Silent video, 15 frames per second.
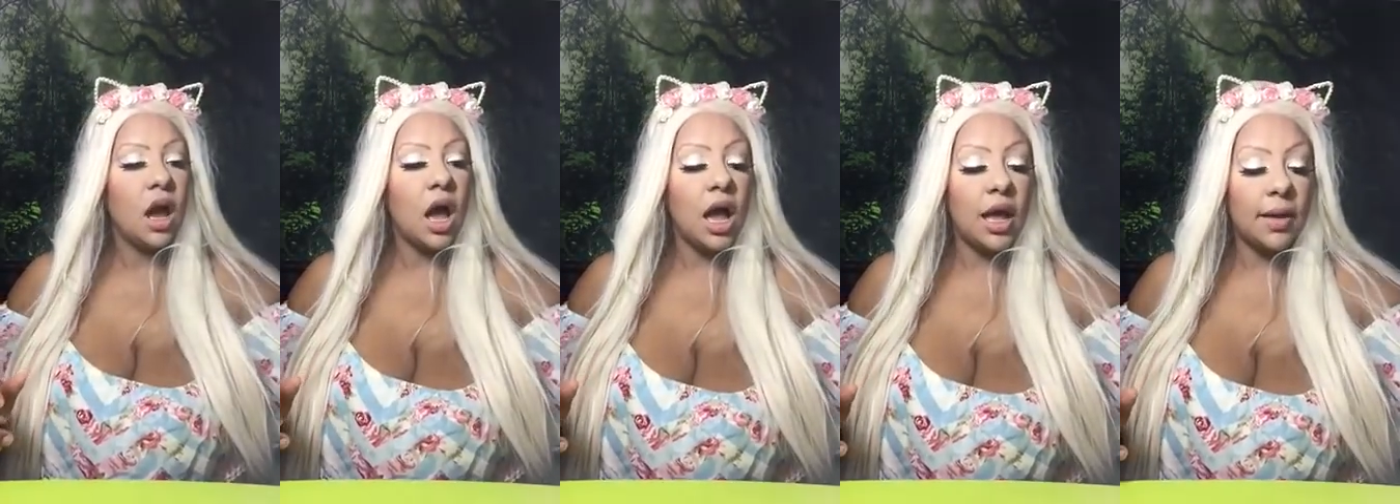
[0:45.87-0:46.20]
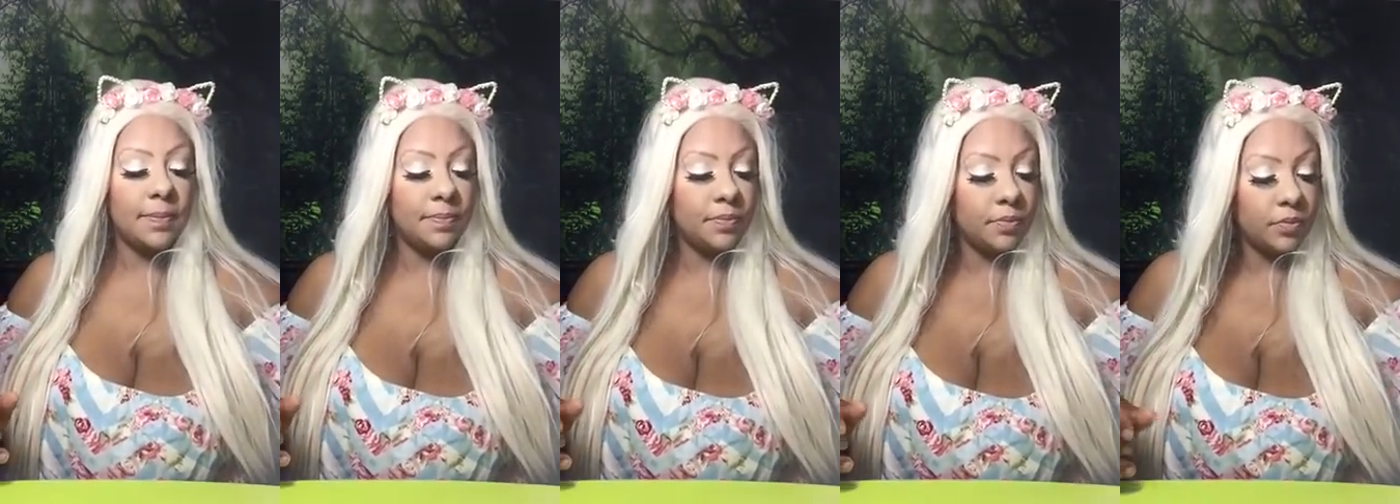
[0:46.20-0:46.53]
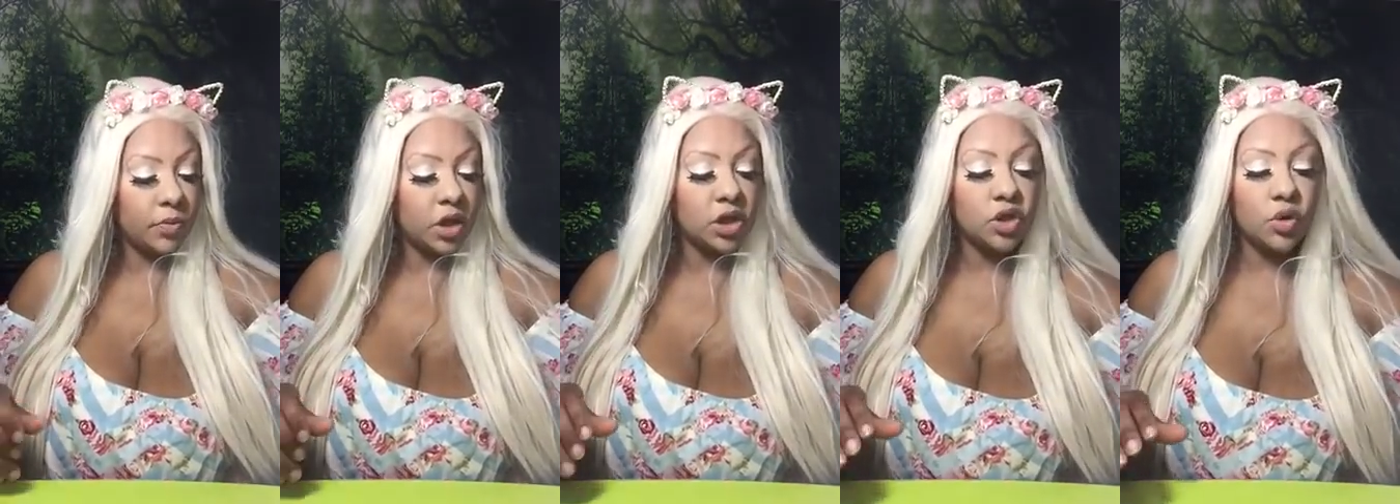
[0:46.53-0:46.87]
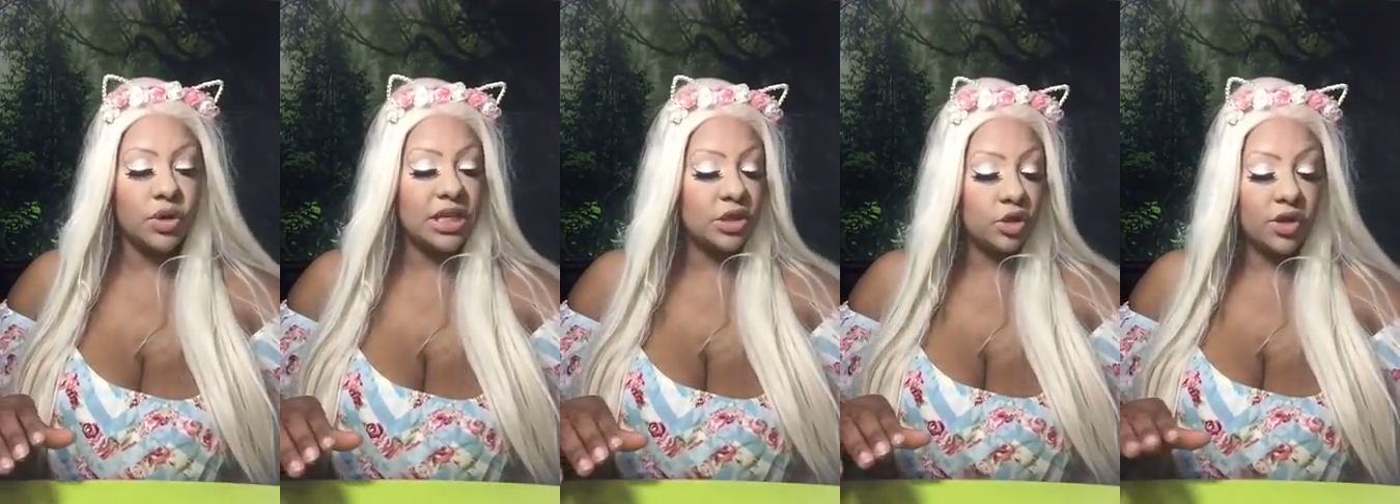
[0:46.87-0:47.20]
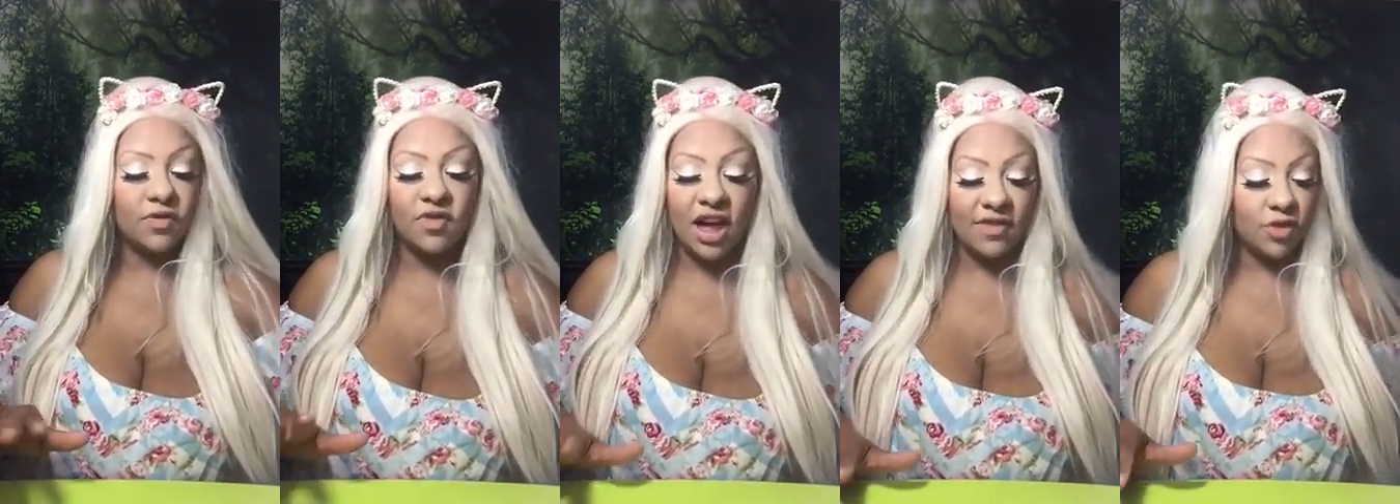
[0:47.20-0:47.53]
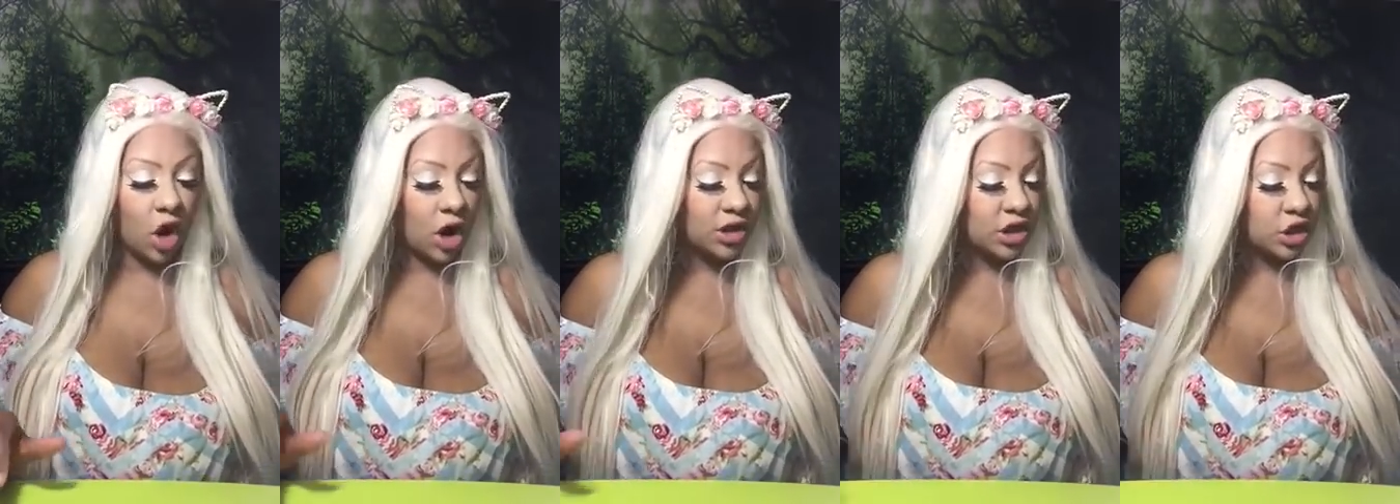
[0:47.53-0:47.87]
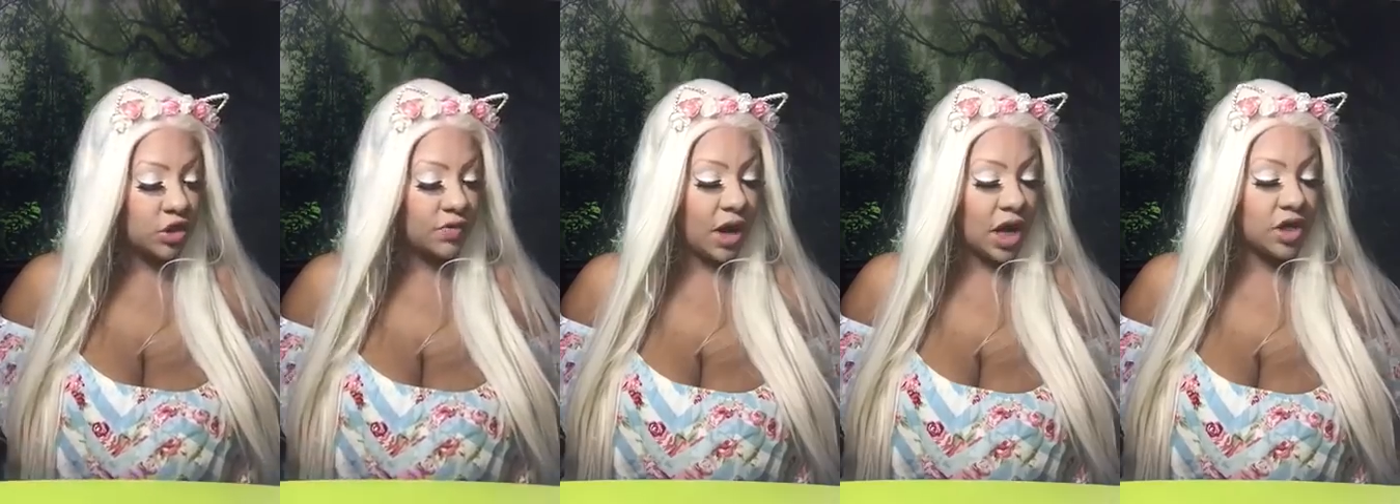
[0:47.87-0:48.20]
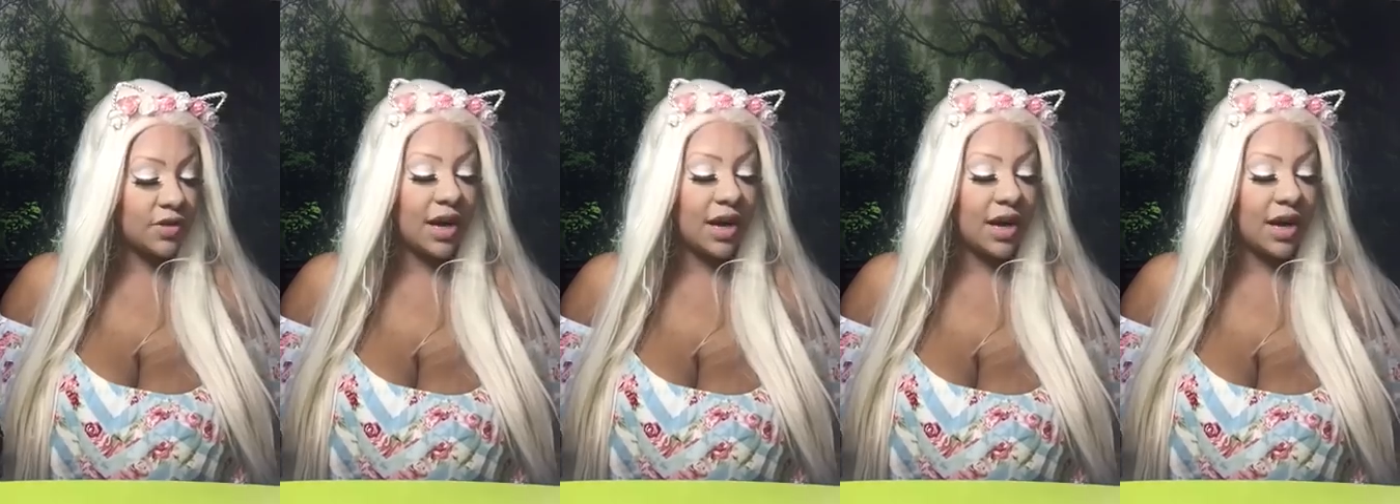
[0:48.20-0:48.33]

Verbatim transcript: Um, so these are the five cards that you got.